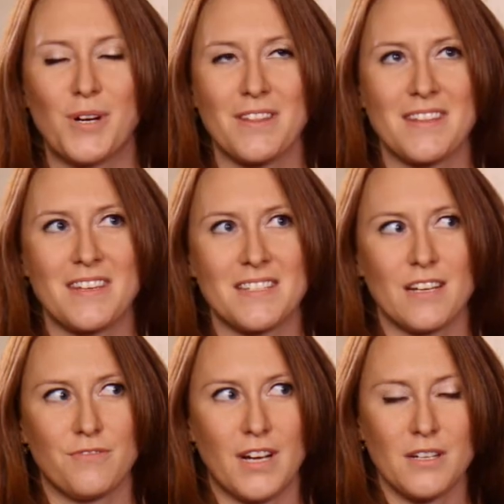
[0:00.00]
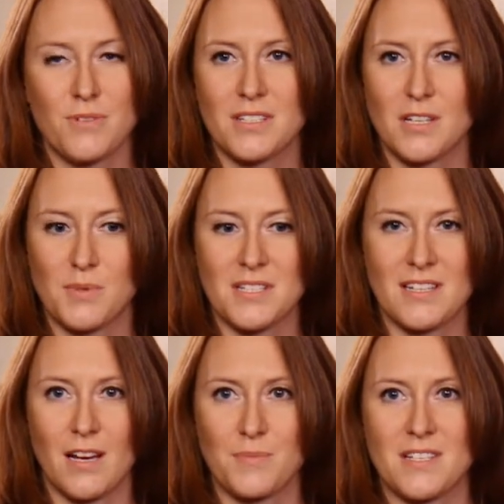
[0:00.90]
of the things I find with double
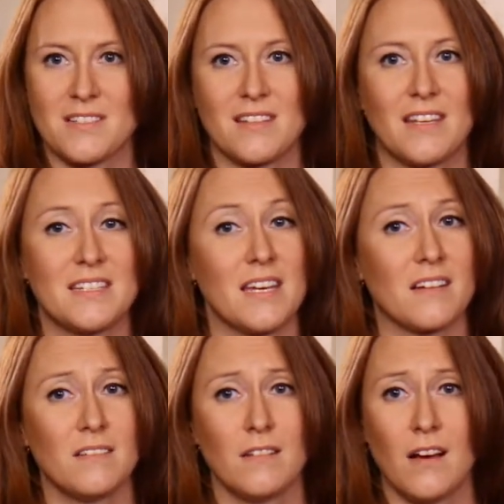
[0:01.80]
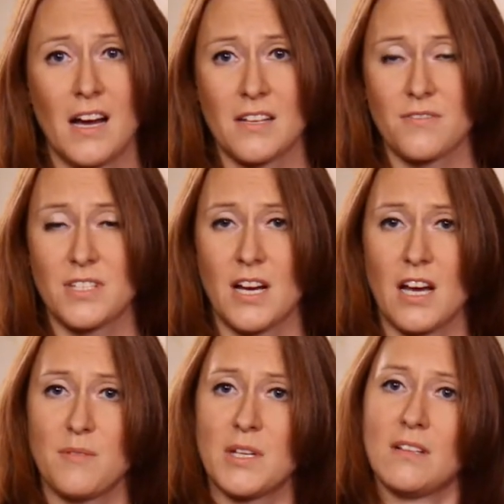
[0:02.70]
stops is that they take a lot of
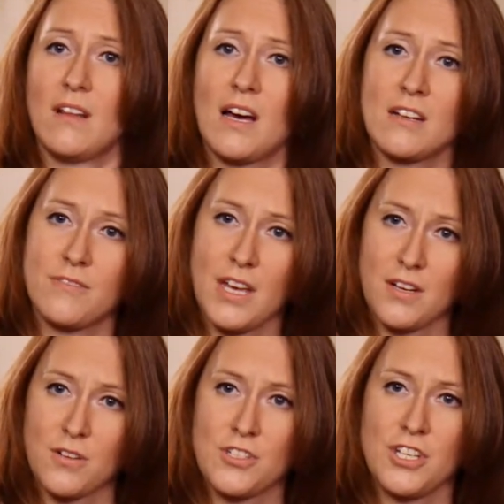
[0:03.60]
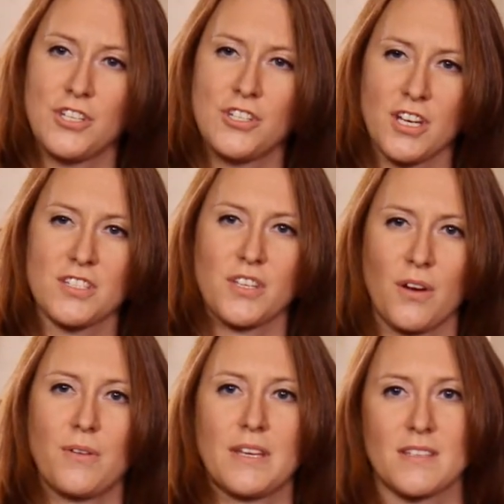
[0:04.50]
time and a lot of energy just
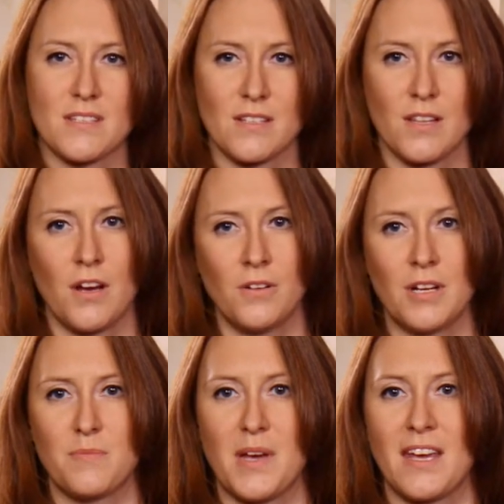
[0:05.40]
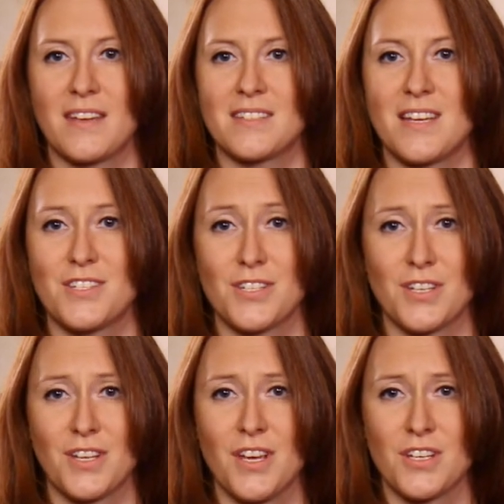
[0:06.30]
going slow and paying
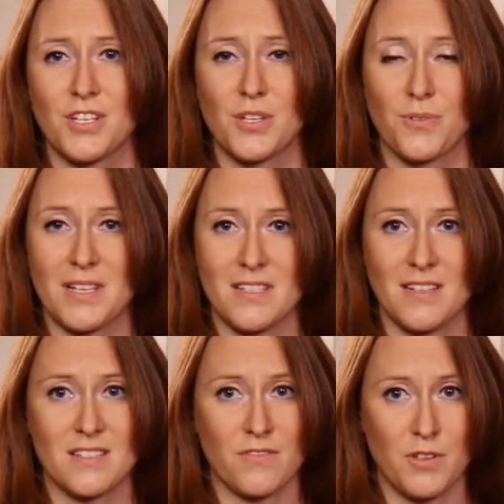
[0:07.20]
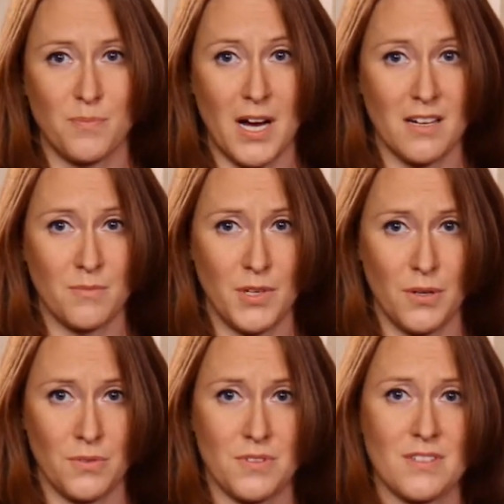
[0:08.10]
attention to the resonance of the bottom
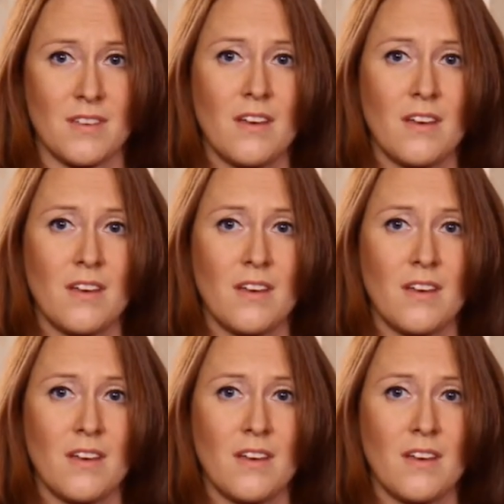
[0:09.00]
notes,